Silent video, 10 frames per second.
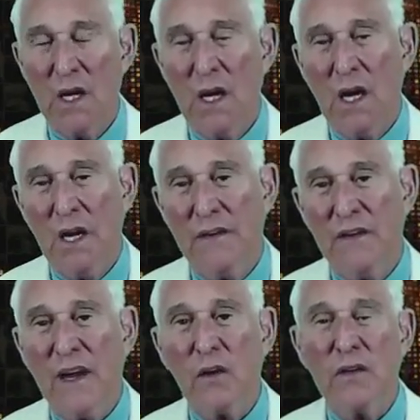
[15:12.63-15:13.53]

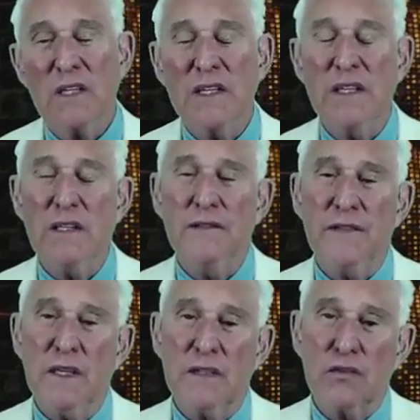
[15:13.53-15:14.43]
They're not going to
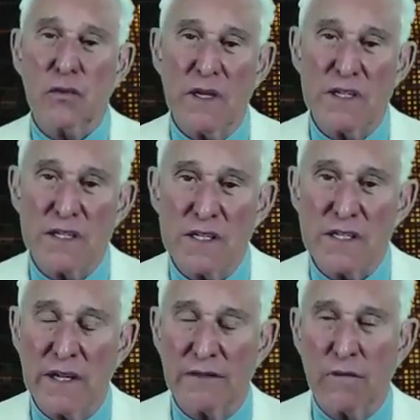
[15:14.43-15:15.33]
leave
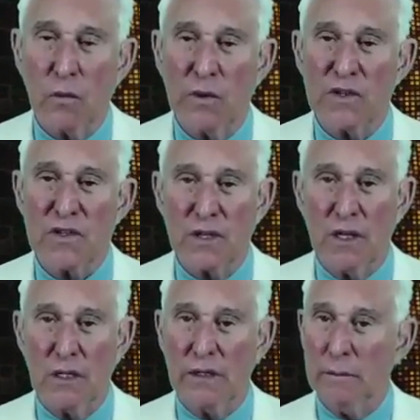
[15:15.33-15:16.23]
traces that, for which,
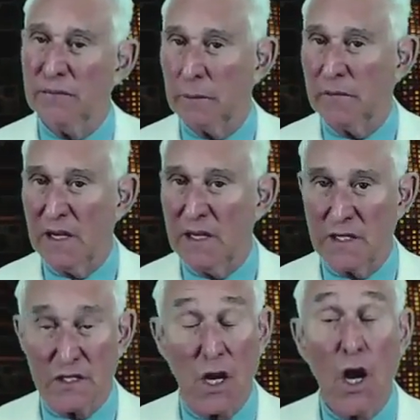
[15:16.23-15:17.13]
in some
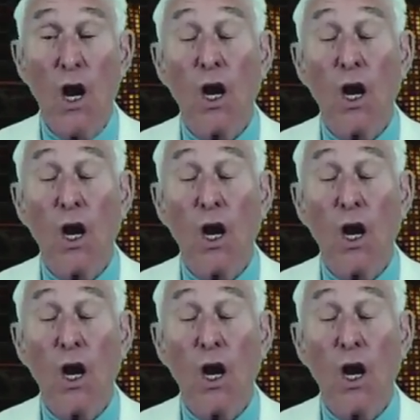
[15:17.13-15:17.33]
cases,